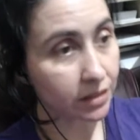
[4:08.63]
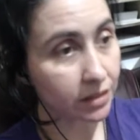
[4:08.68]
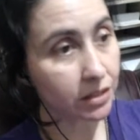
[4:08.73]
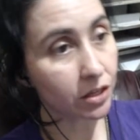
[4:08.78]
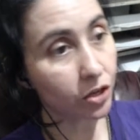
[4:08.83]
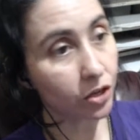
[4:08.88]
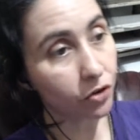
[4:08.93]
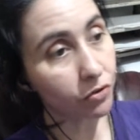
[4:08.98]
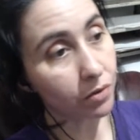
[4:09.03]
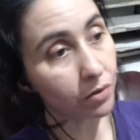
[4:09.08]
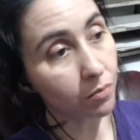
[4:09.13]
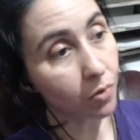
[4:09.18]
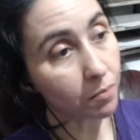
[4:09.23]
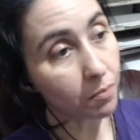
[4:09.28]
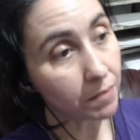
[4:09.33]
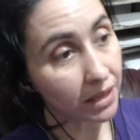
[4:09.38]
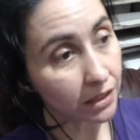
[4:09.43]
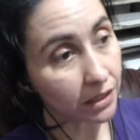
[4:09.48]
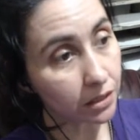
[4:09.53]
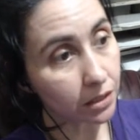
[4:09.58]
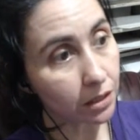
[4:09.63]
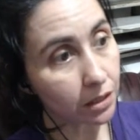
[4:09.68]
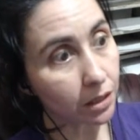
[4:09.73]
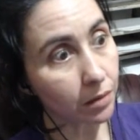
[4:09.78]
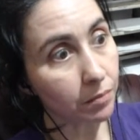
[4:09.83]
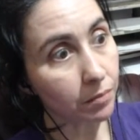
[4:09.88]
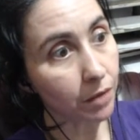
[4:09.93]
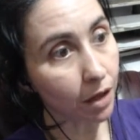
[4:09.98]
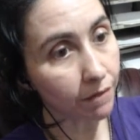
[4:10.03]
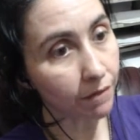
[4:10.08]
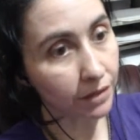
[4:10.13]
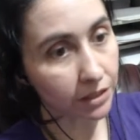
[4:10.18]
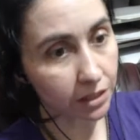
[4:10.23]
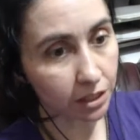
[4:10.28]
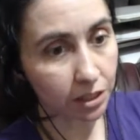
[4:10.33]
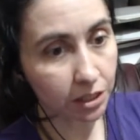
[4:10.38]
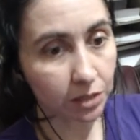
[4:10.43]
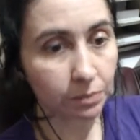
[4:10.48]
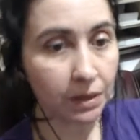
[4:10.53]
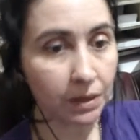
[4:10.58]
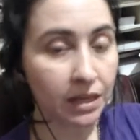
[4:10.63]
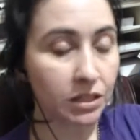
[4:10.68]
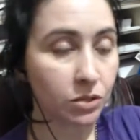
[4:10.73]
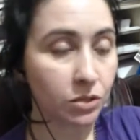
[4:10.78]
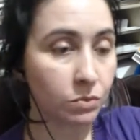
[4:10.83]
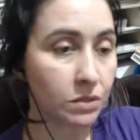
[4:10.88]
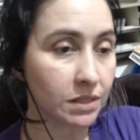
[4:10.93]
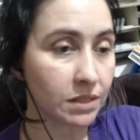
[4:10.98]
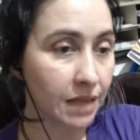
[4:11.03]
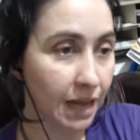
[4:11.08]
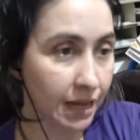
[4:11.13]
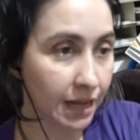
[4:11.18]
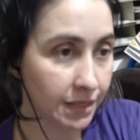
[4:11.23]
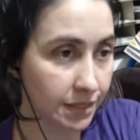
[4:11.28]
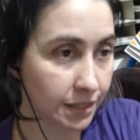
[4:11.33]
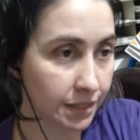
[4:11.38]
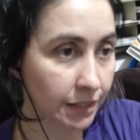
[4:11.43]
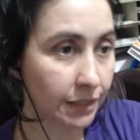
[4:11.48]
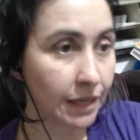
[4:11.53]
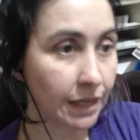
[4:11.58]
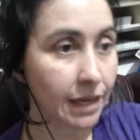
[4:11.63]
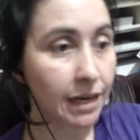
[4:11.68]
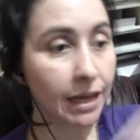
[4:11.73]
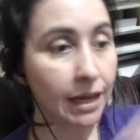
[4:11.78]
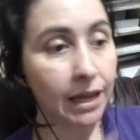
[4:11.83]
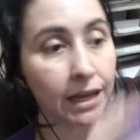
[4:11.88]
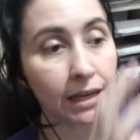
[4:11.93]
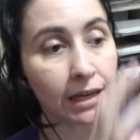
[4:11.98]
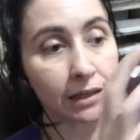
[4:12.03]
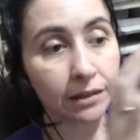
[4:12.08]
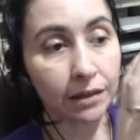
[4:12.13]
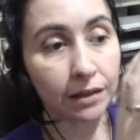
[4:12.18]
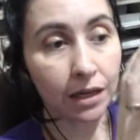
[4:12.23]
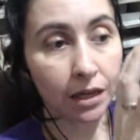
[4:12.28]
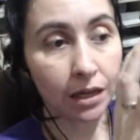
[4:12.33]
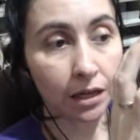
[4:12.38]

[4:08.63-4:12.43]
The momentum of the suspense was escalating